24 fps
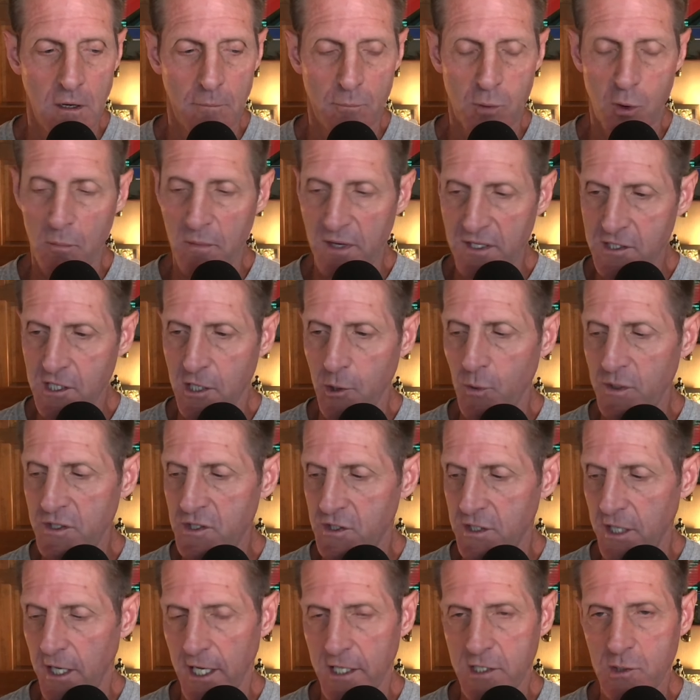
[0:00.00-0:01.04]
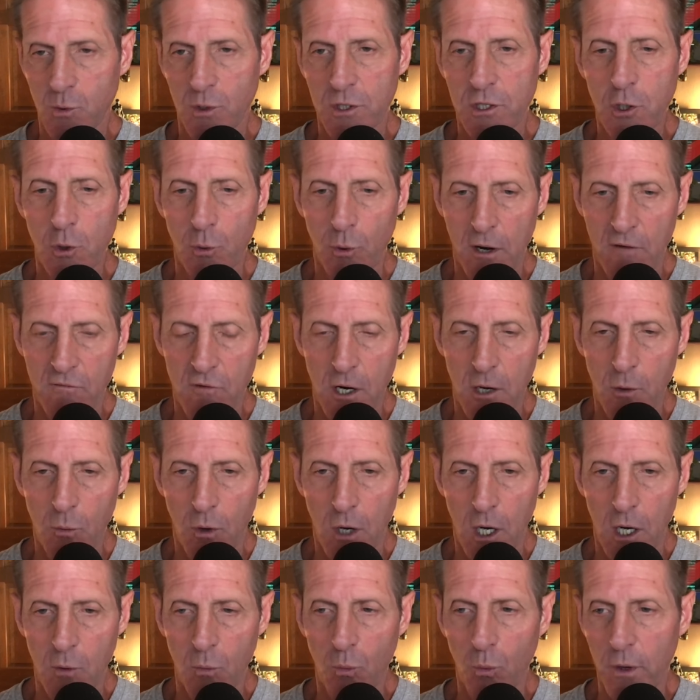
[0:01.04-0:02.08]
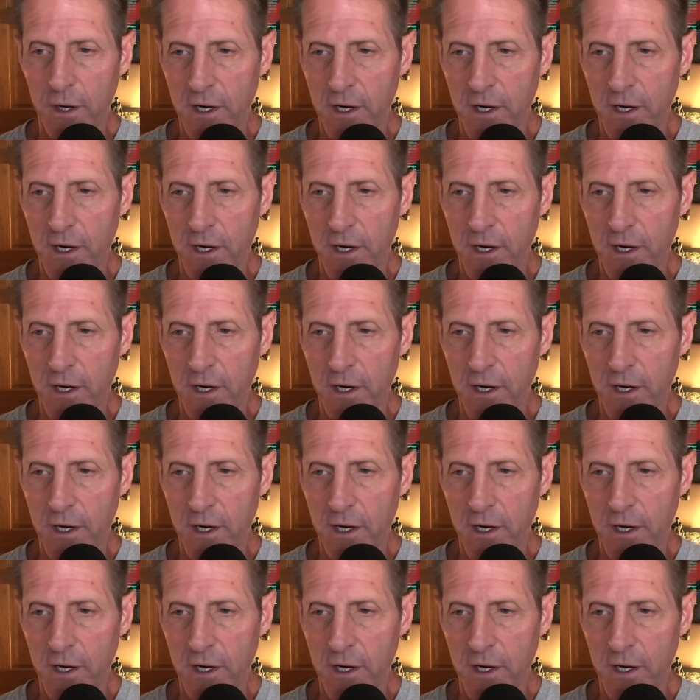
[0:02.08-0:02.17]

promiscuous sex with whoever I want,